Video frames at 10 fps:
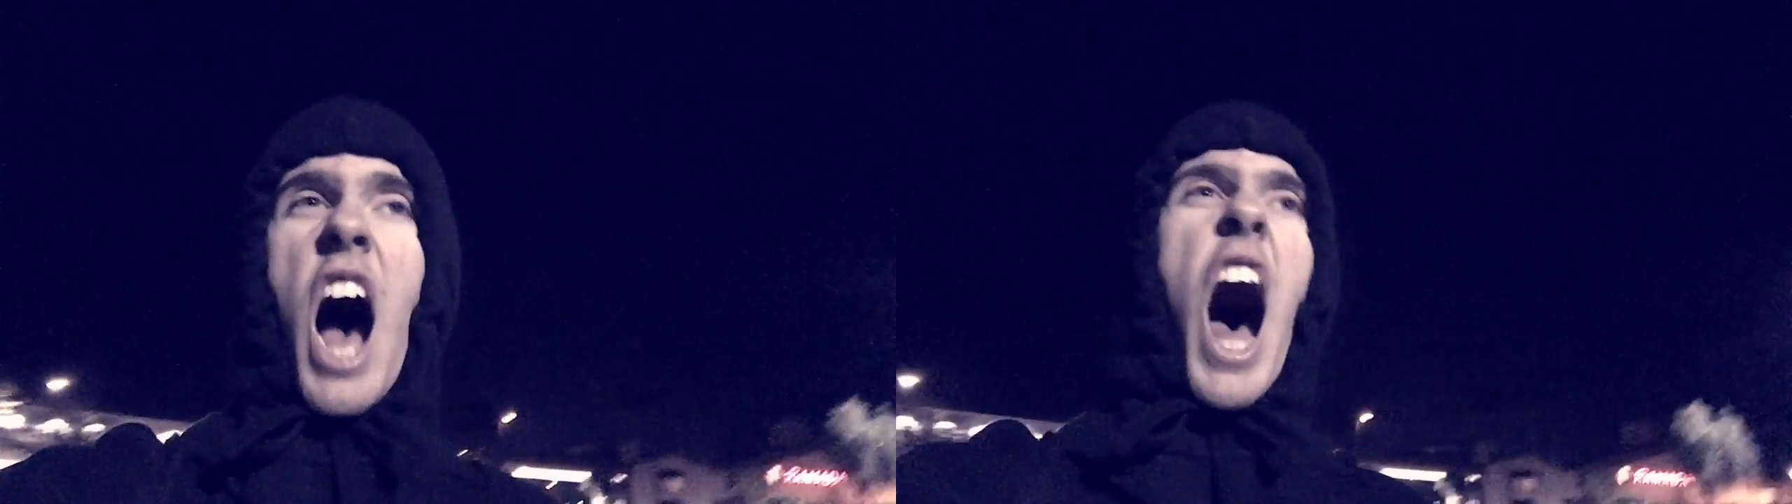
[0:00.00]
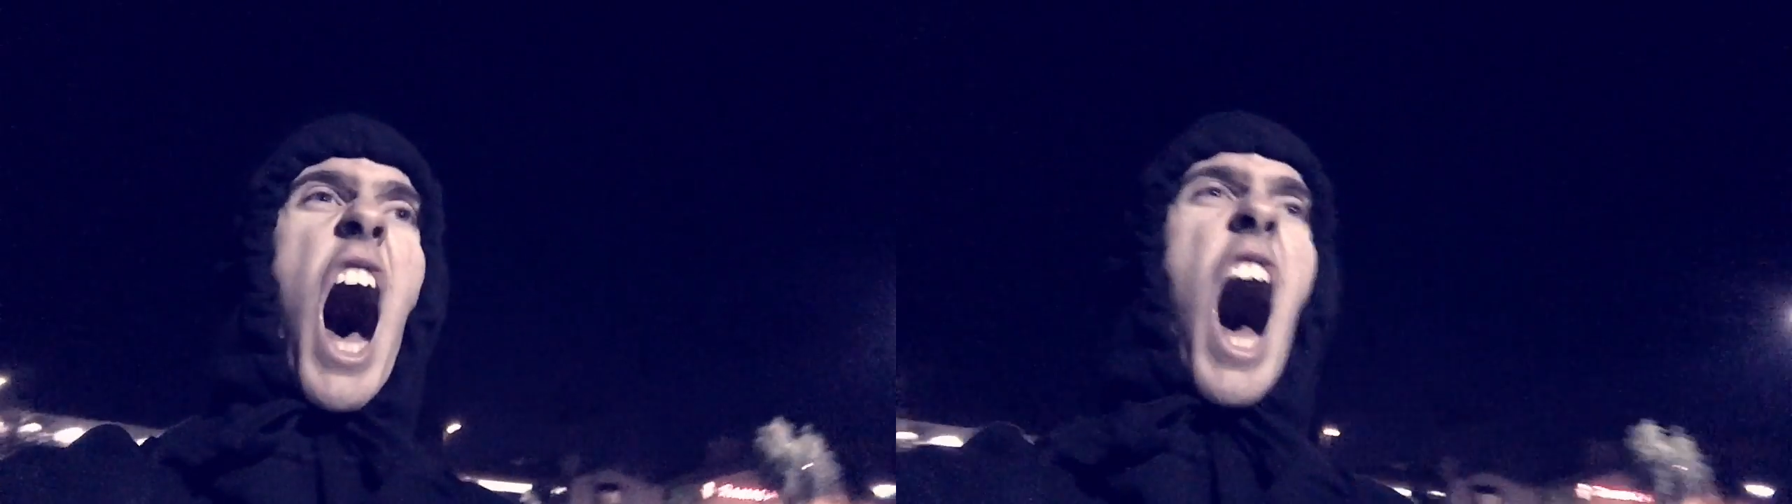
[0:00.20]

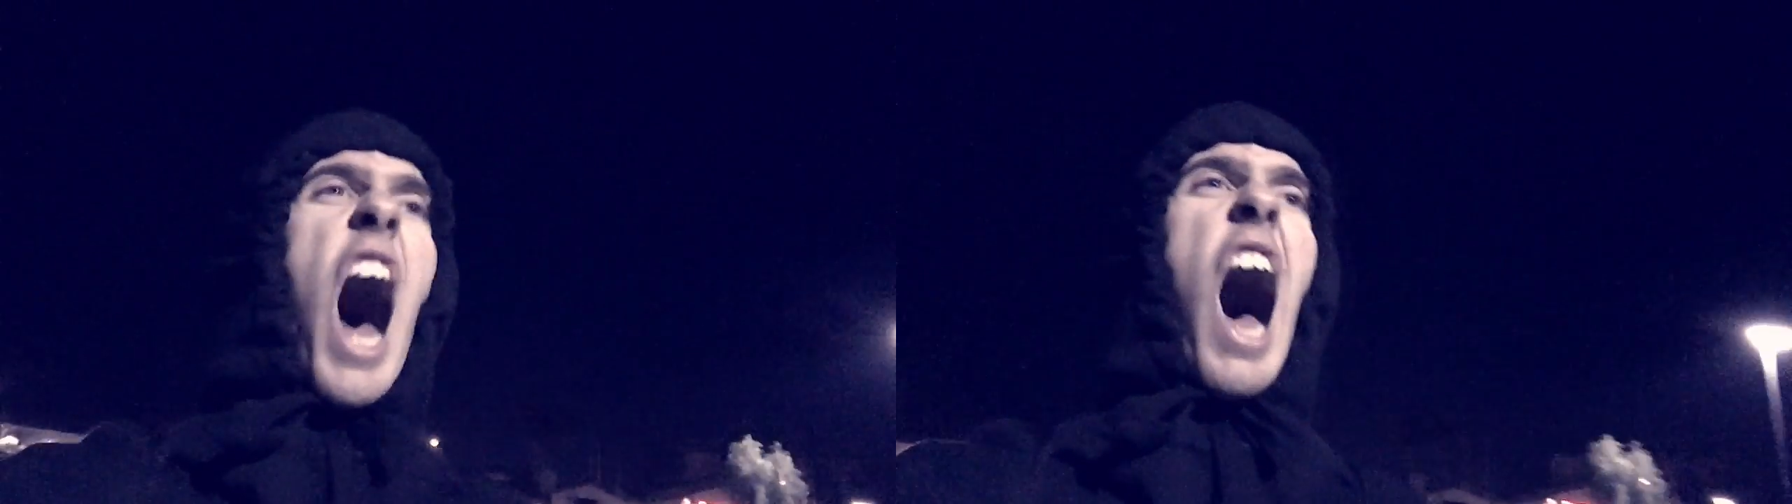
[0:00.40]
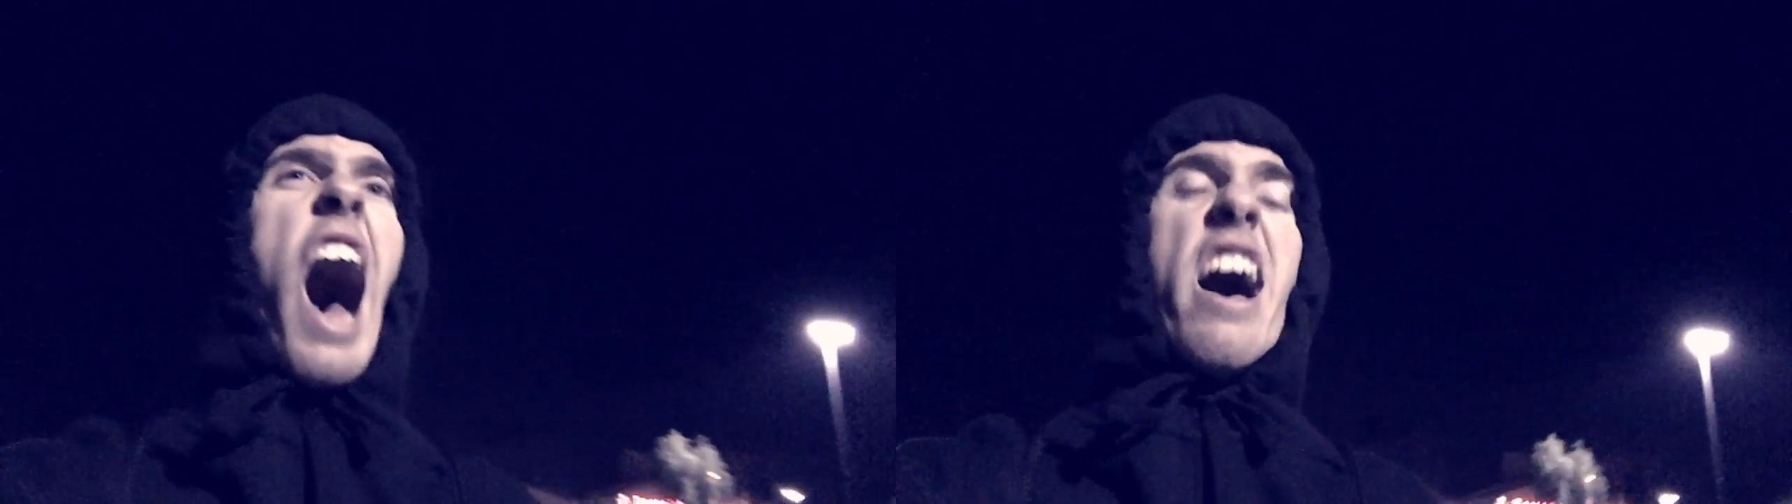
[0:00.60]

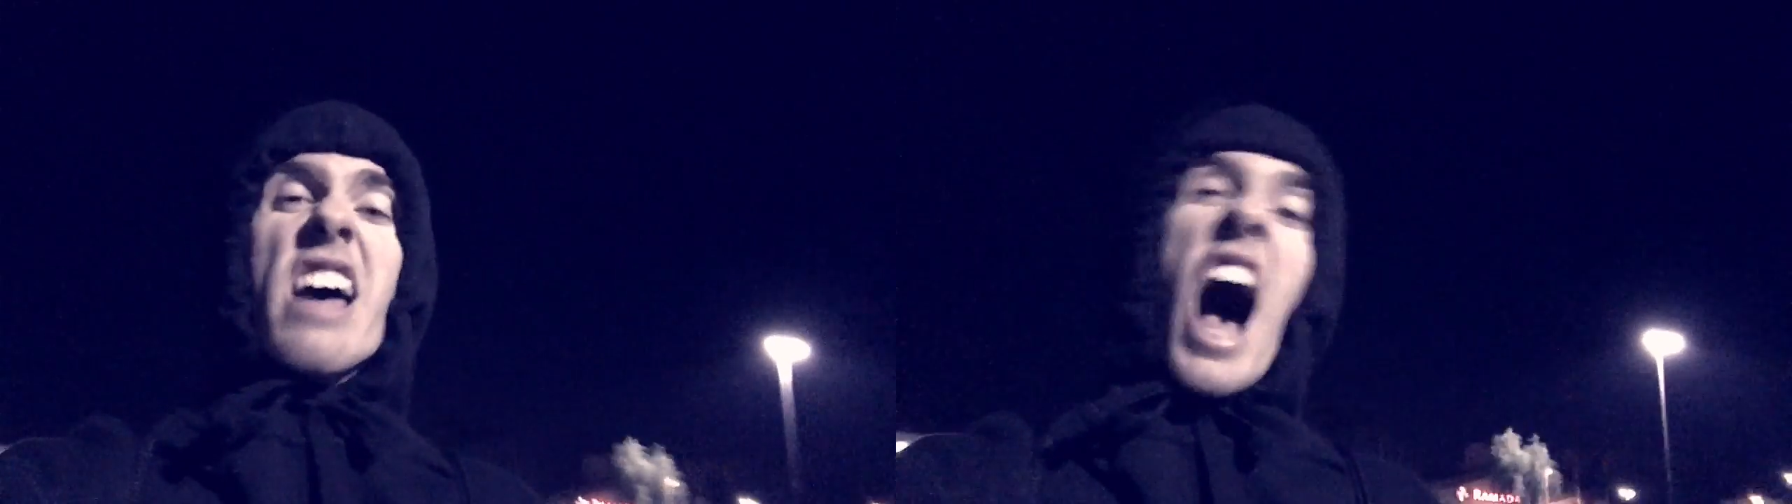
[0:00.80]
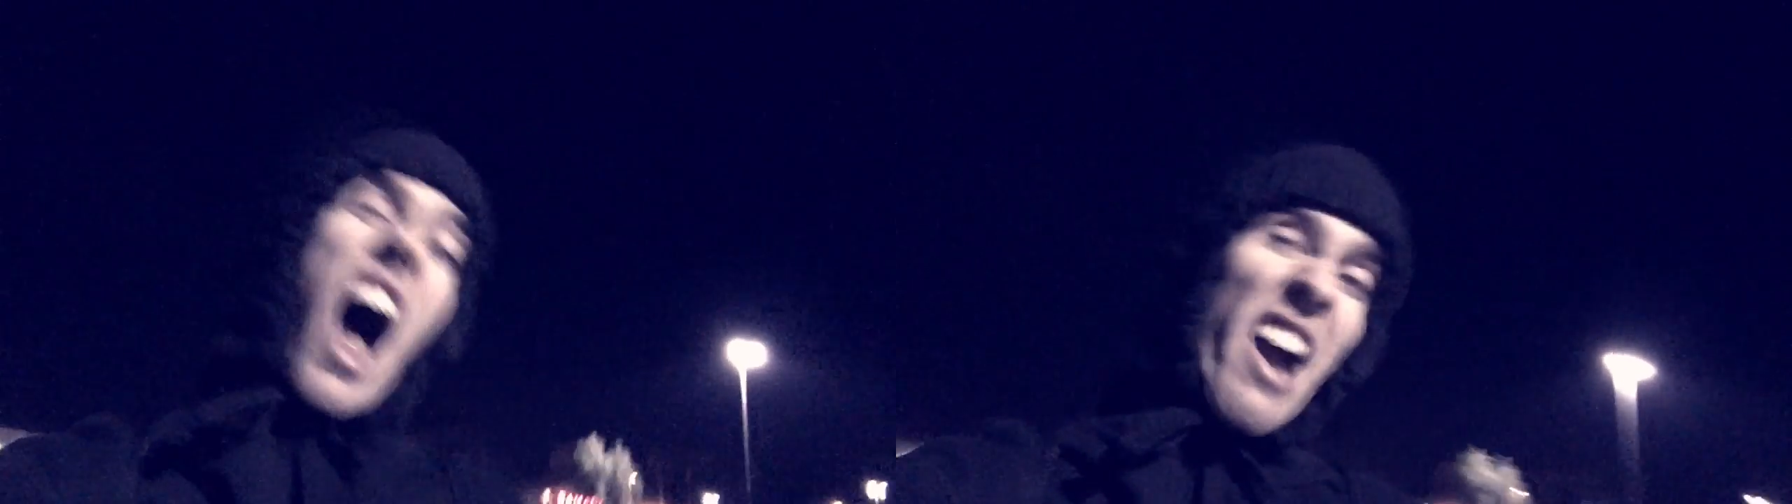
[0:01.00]

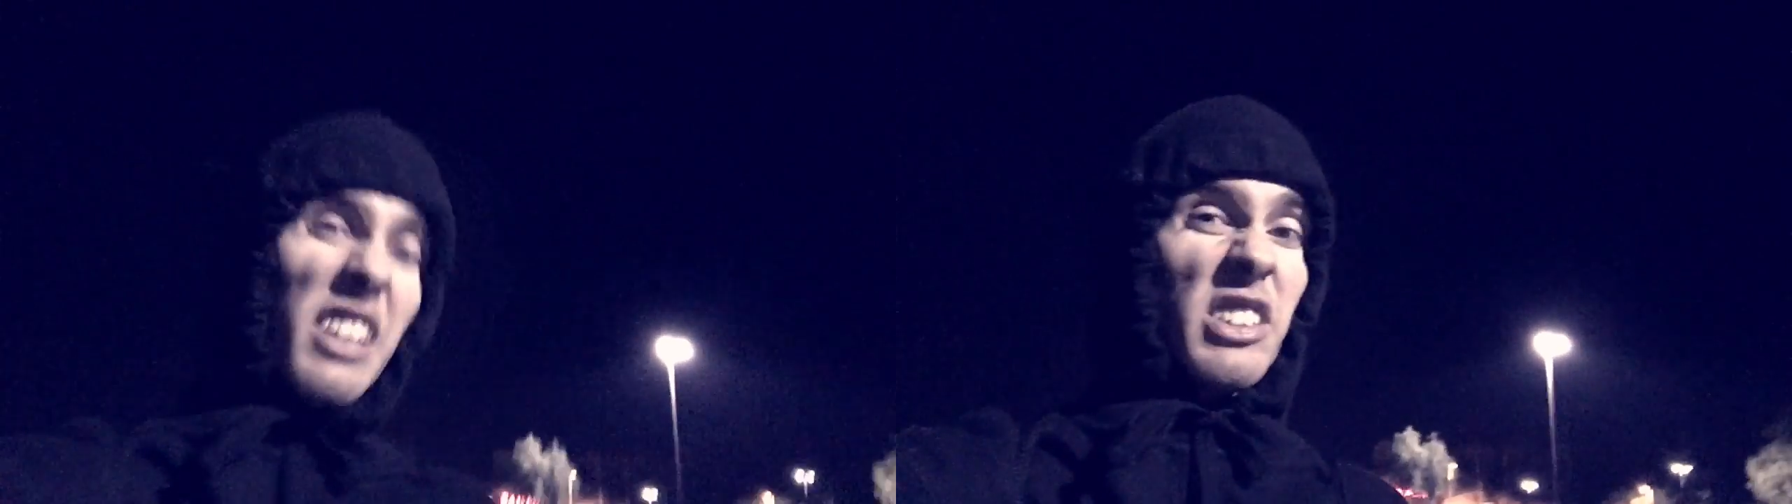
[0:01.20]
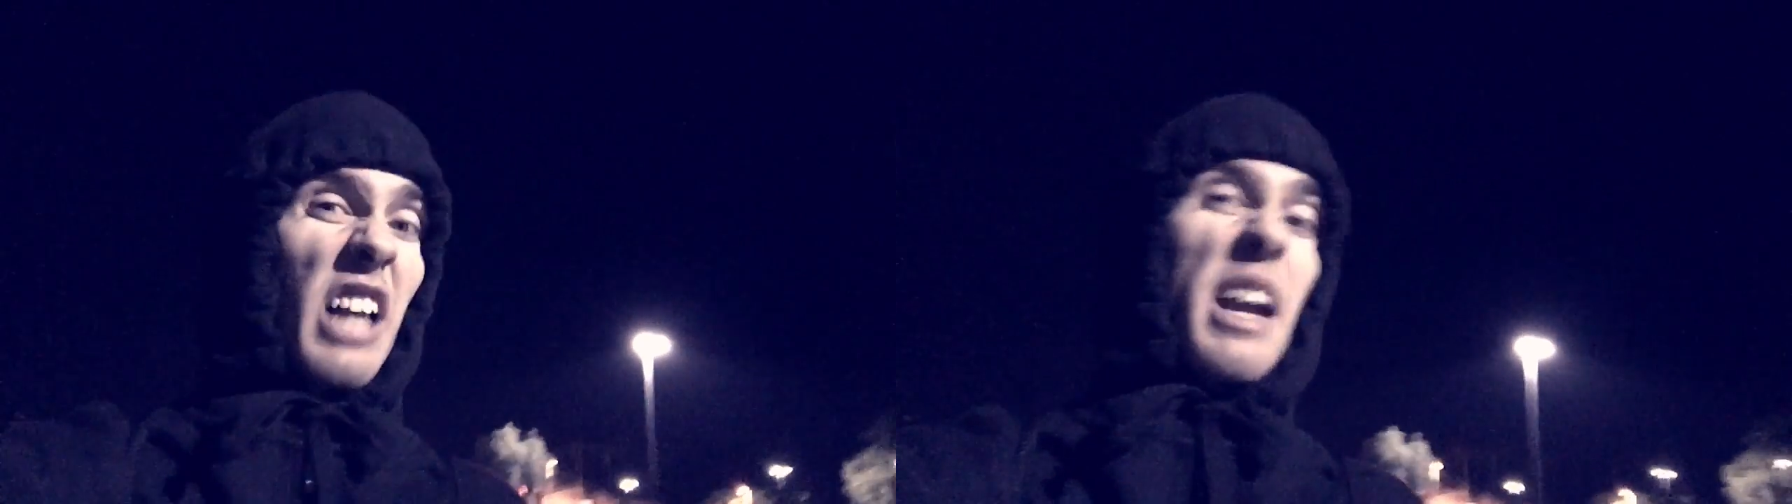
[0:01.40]
I
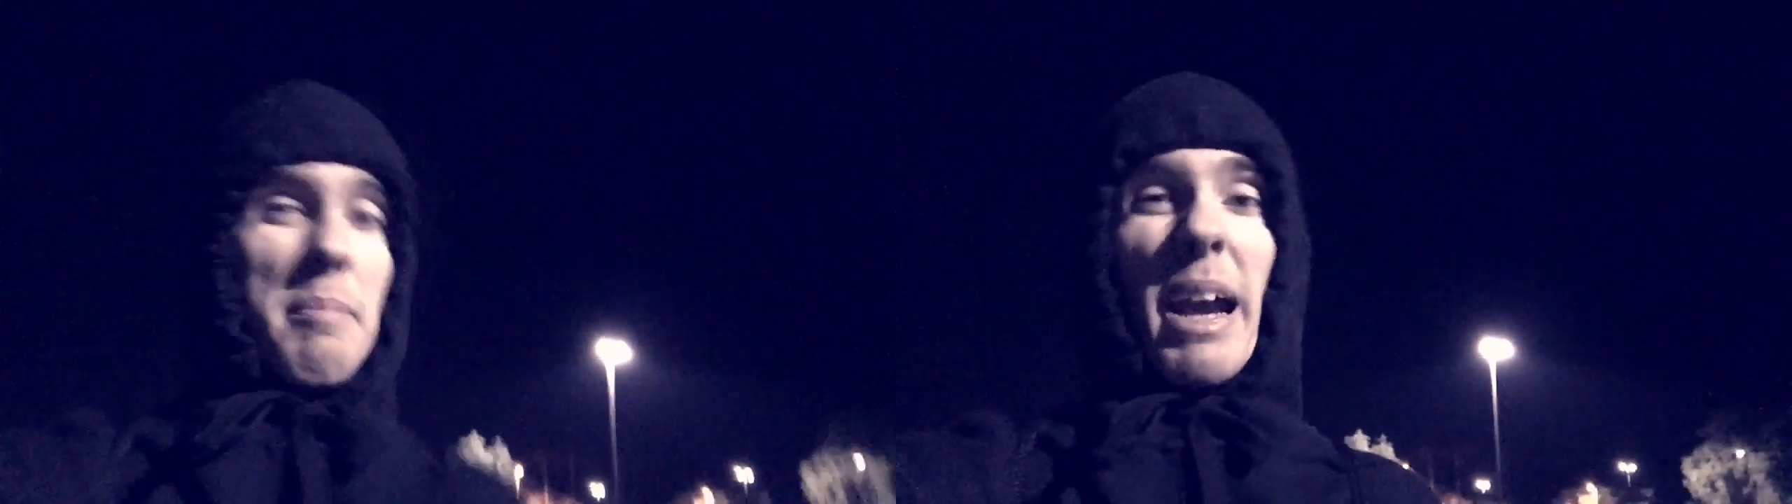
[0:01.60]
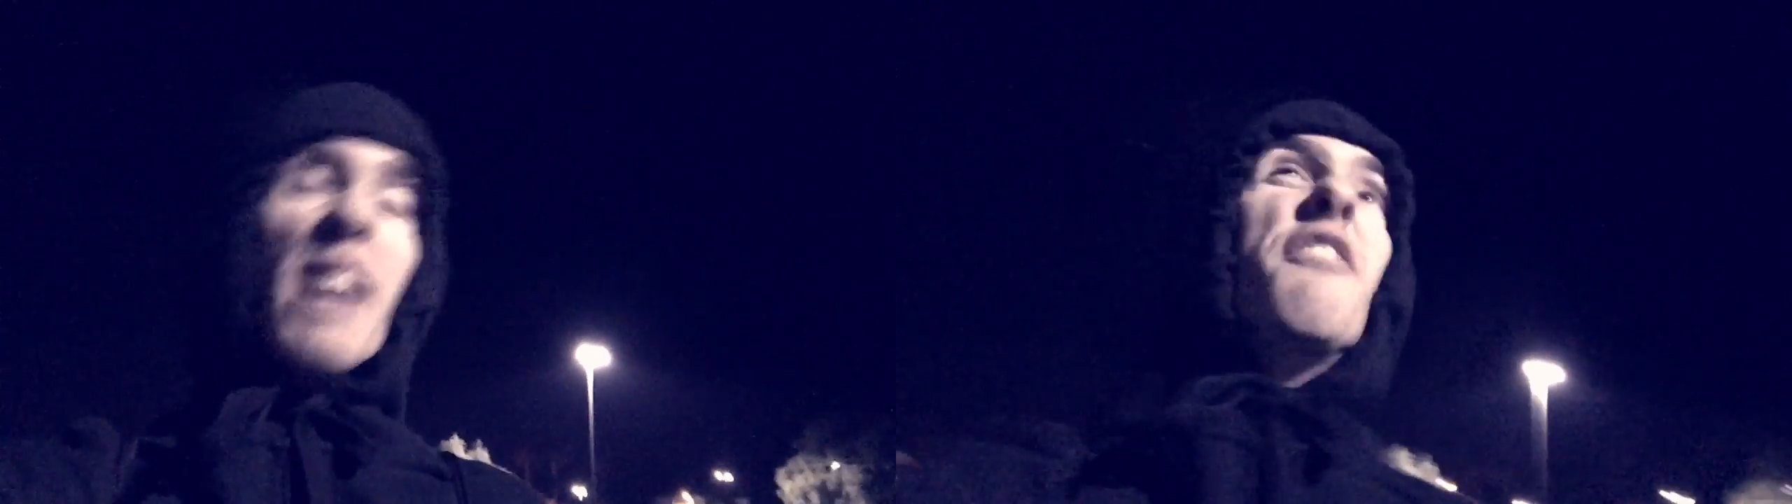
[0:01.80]
just like
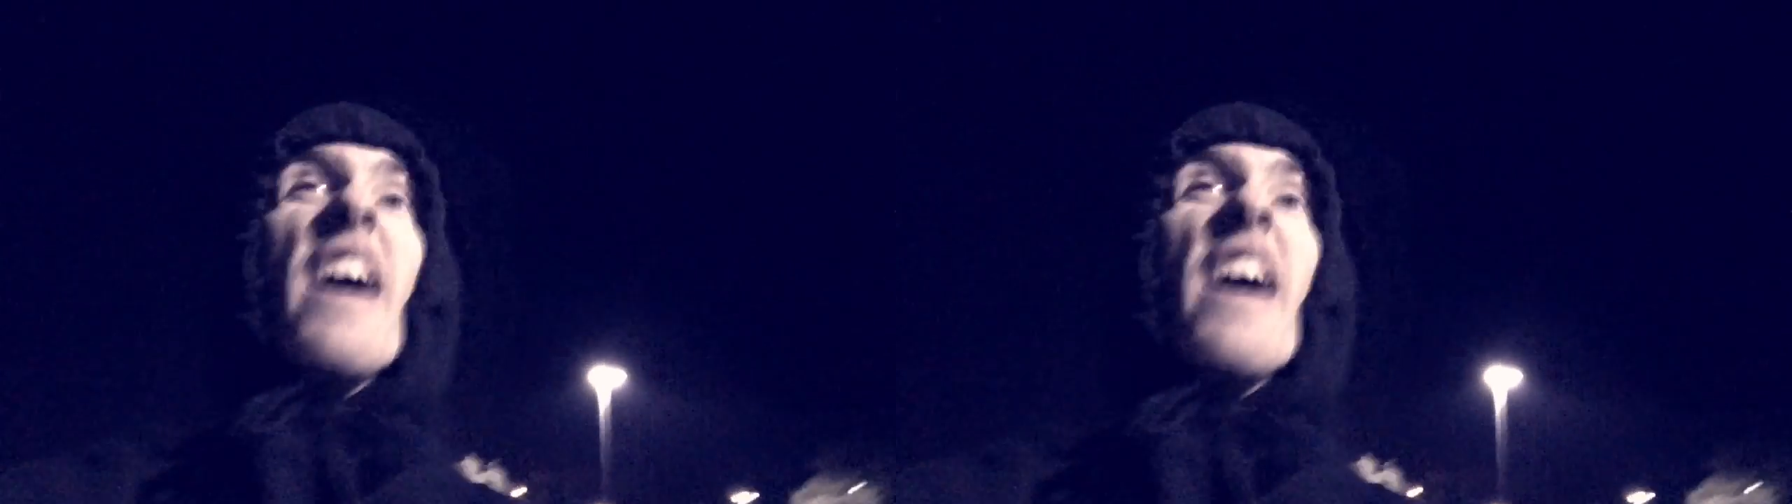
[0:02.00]
making